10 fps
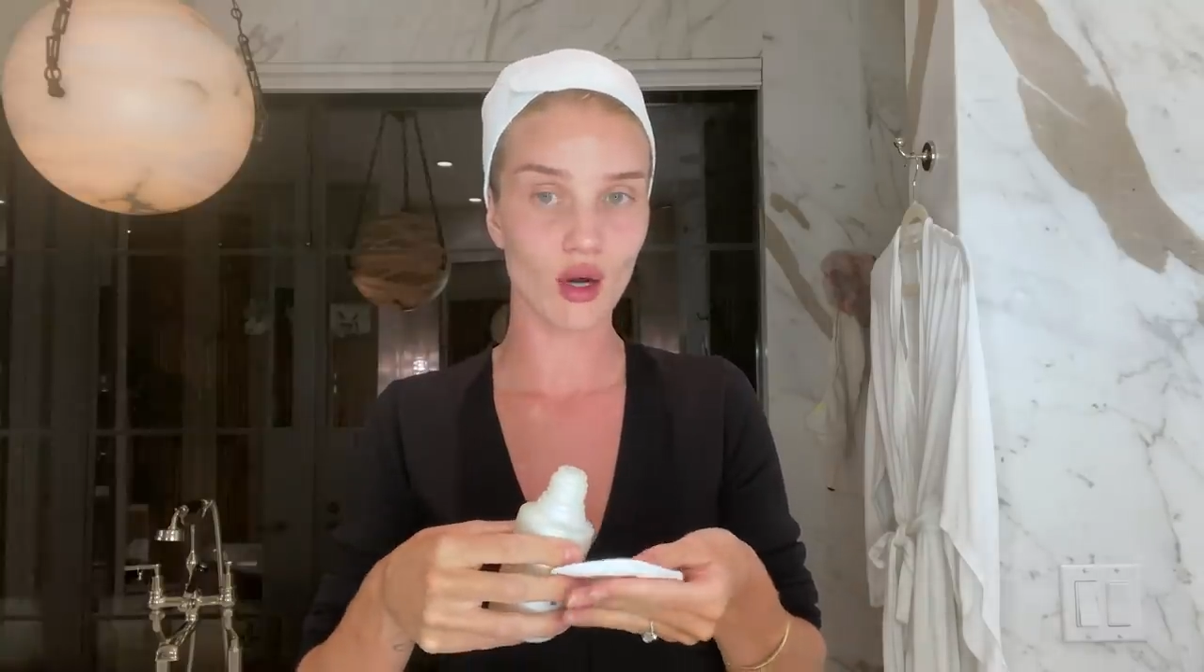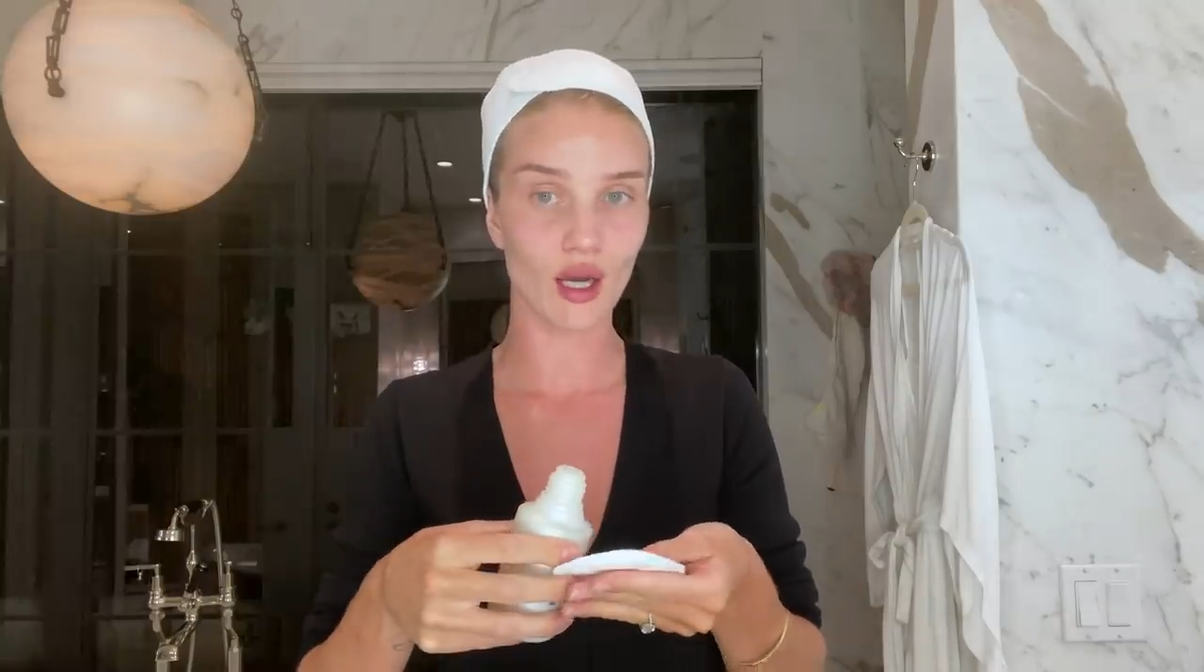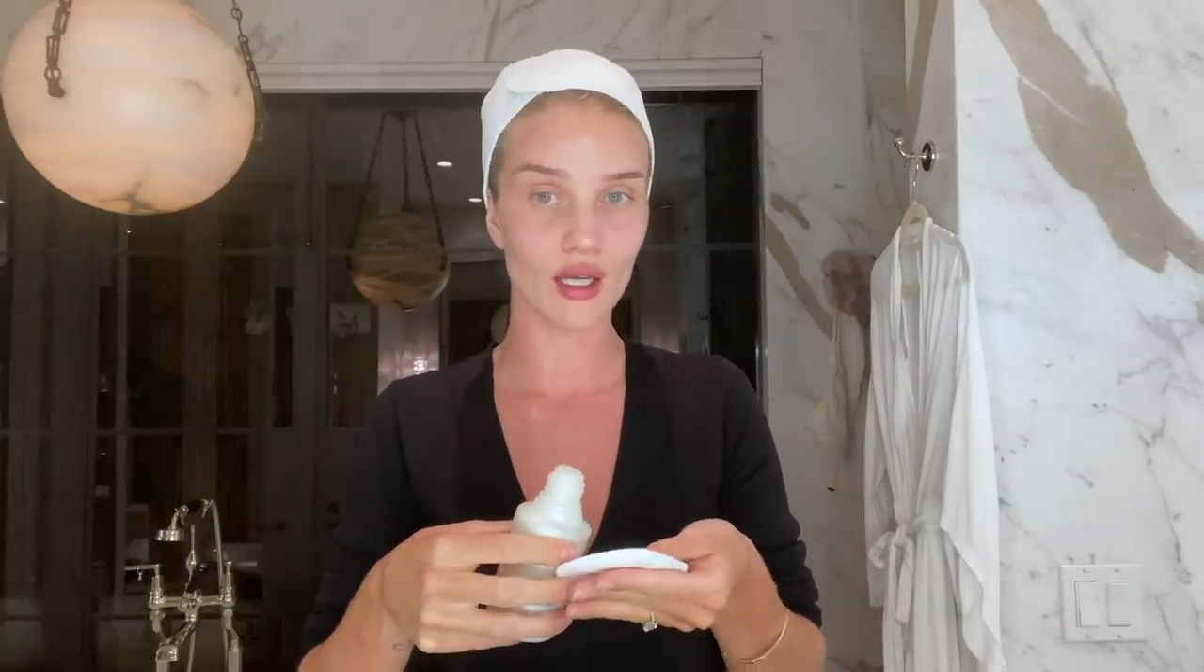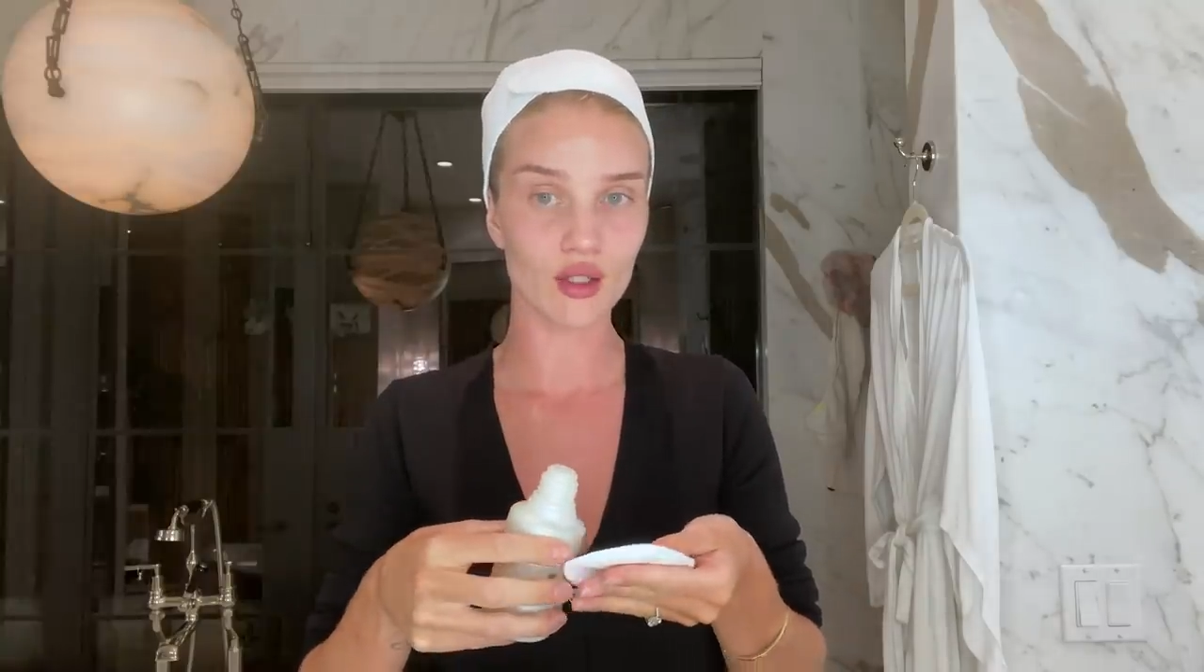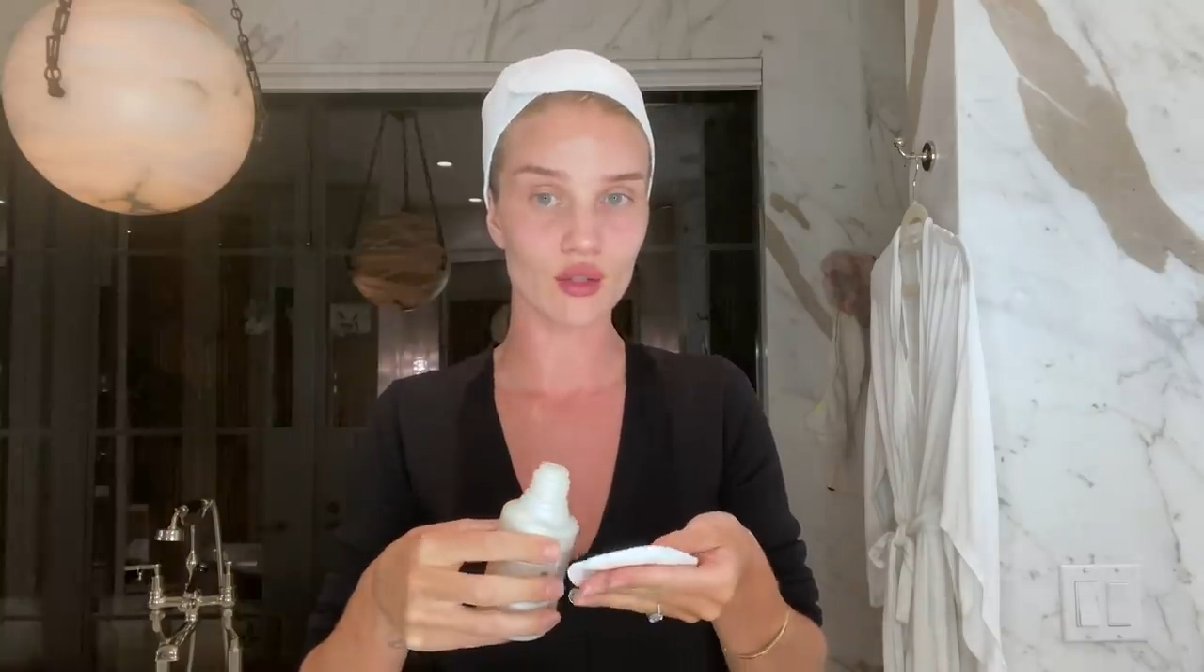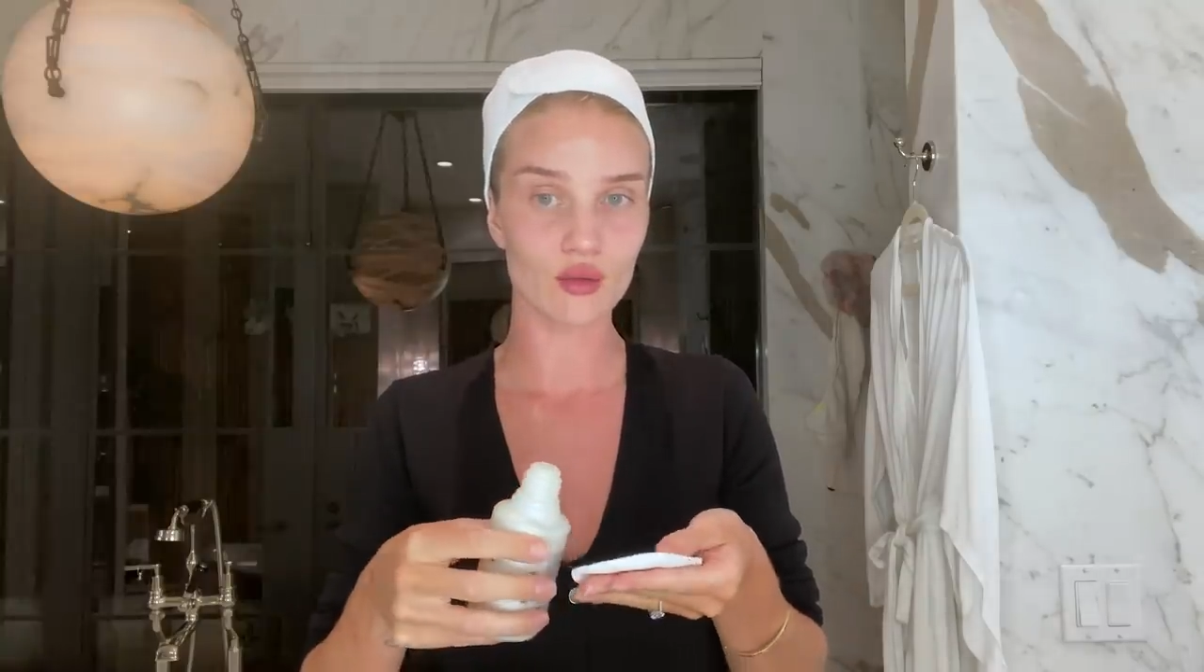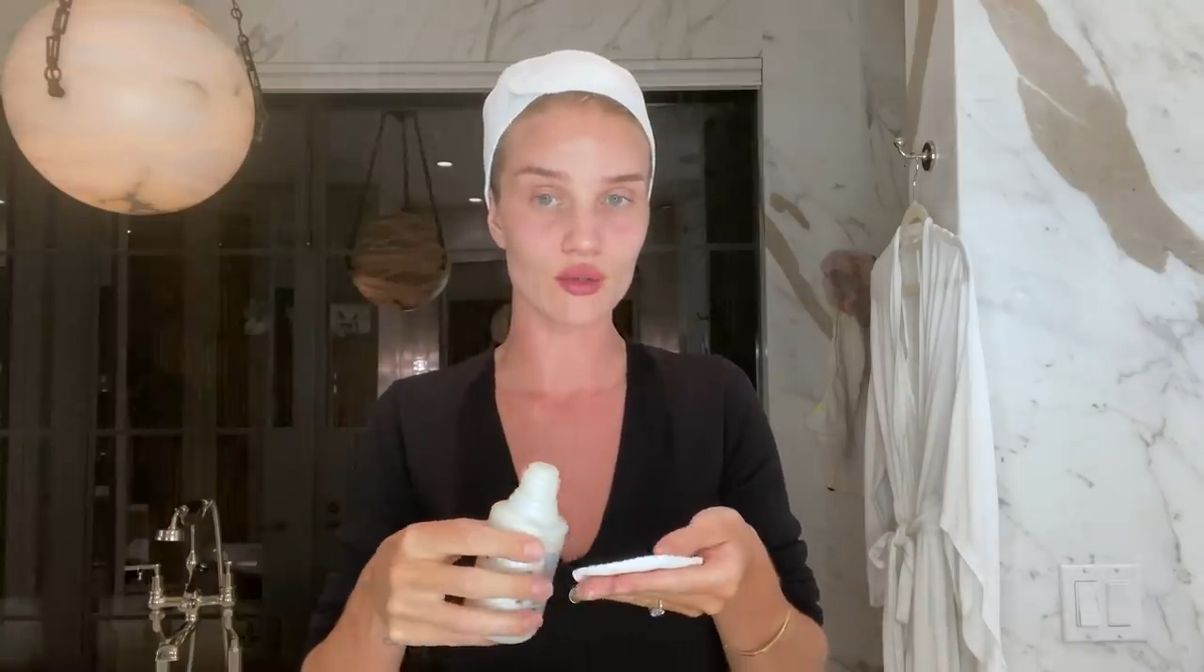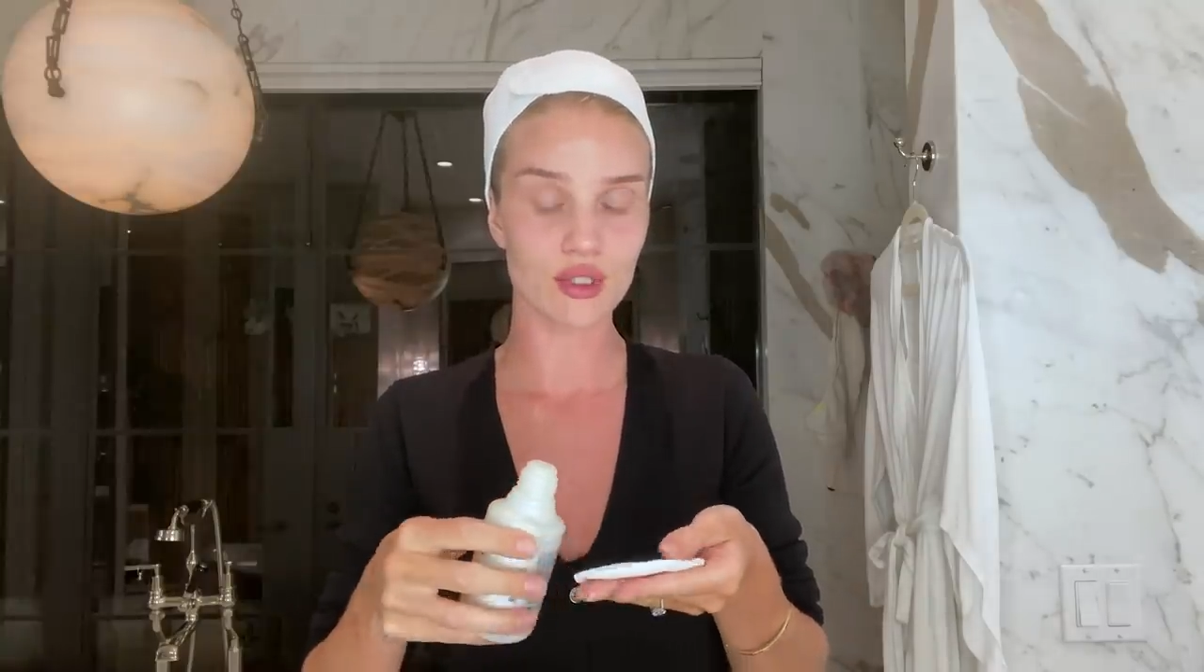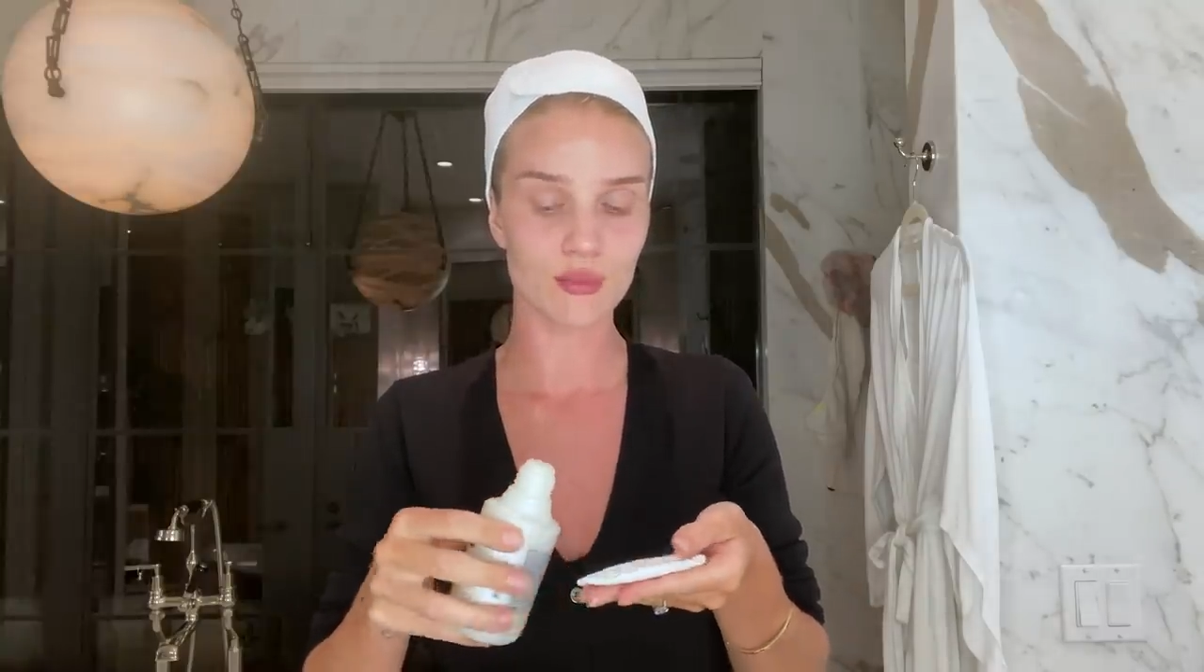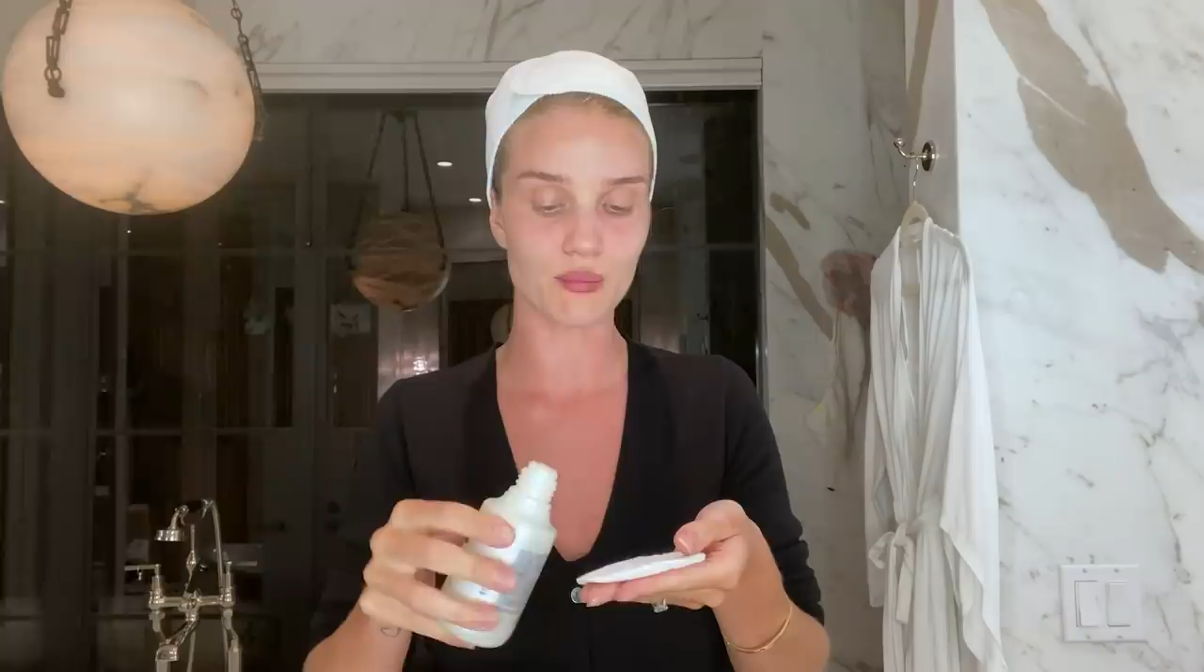I
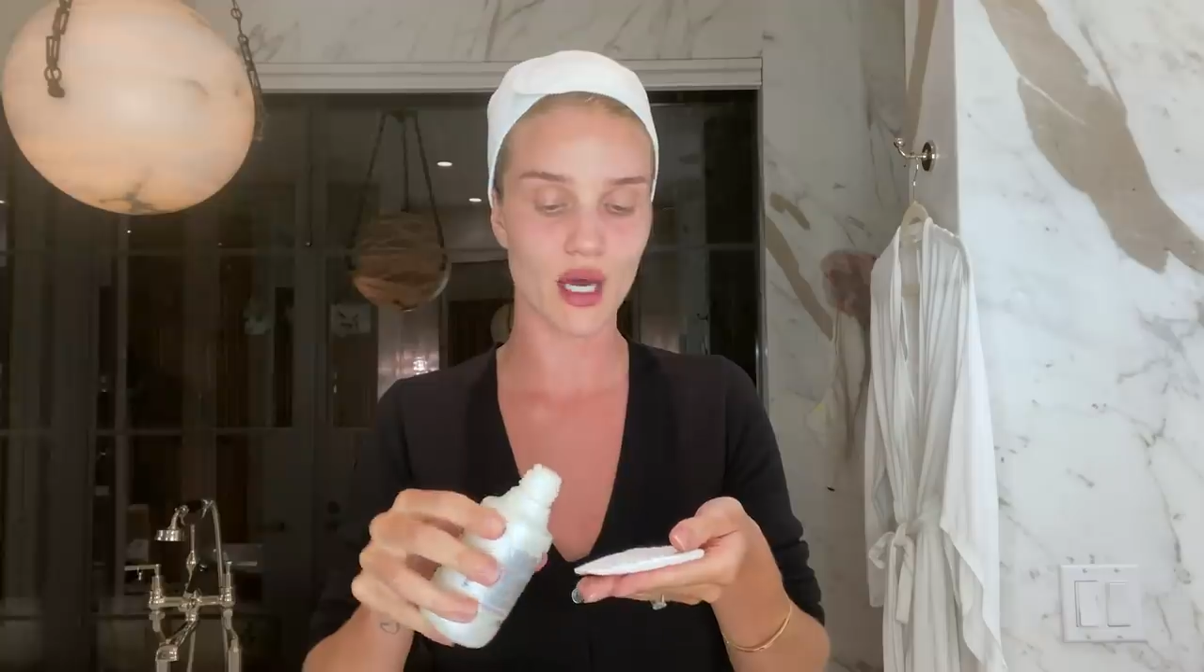use